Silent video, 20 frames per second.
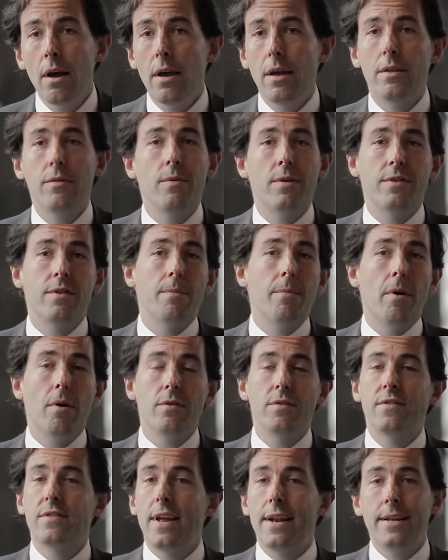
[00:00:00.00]
It was
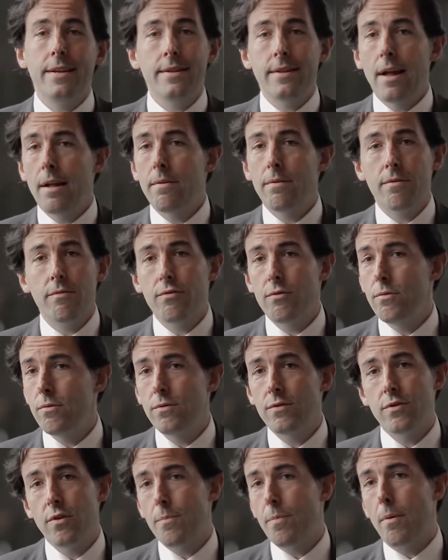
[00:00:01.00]
about selling that through
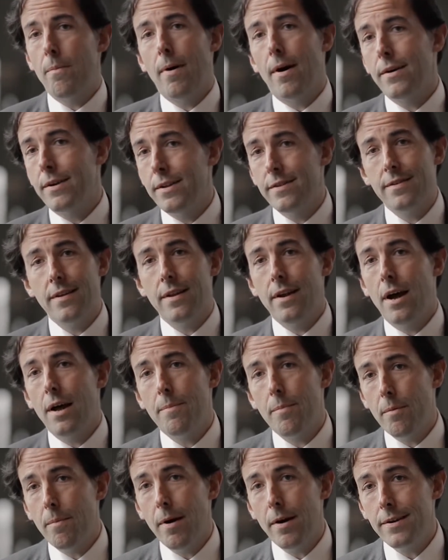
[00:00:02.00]
supermarkets and
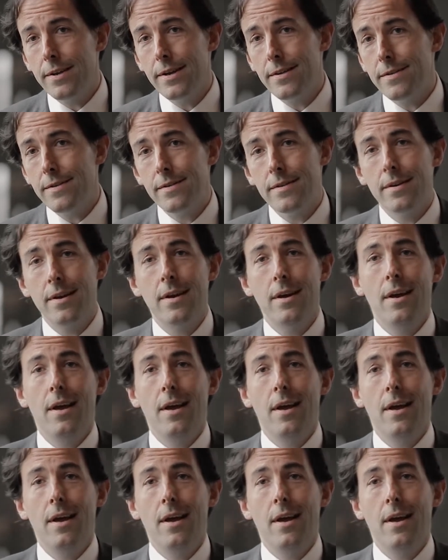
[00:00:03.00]
hypermarkets.